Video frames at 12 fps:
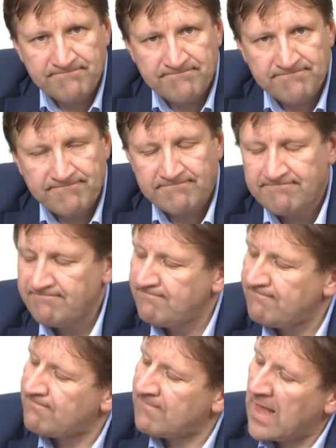
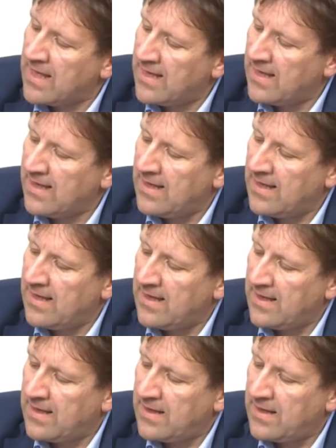(no one is talking)